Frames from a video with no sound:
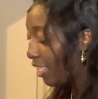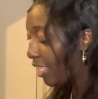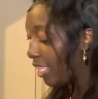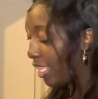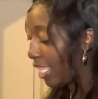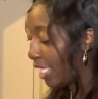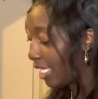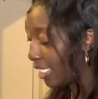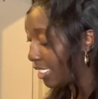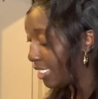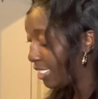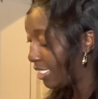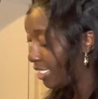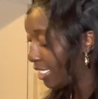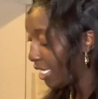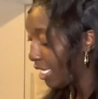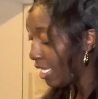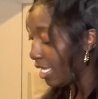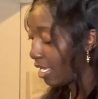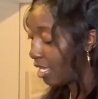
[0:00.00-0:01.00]
Let's
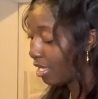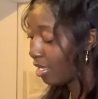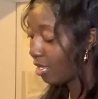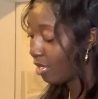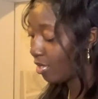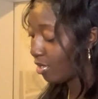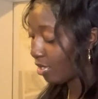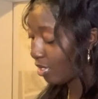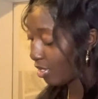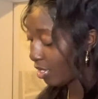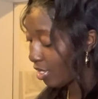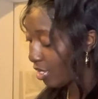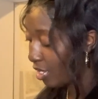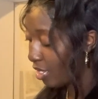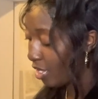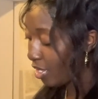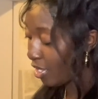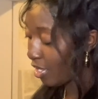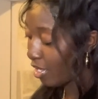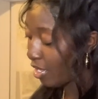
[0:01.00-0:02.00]
see.
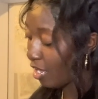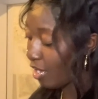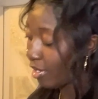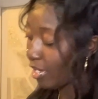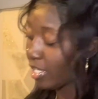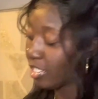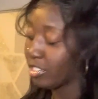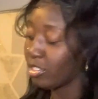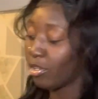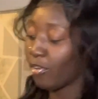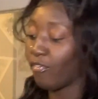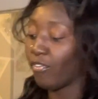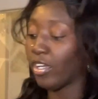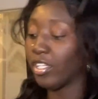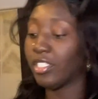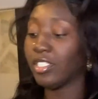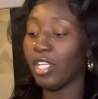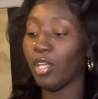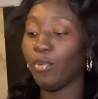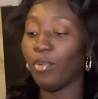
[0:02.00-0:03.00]
Okay, so the
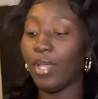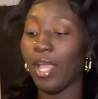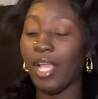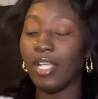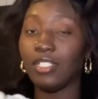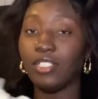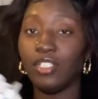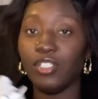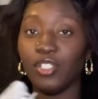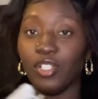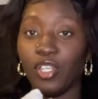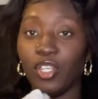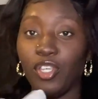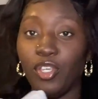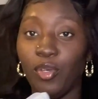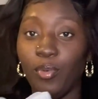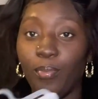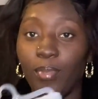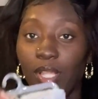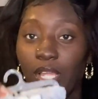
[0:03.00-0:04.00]
first thing we got is this
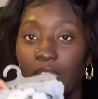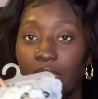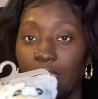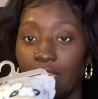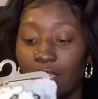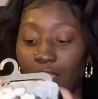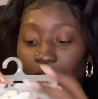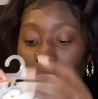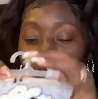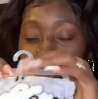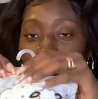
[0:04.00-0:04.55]
cute blanket.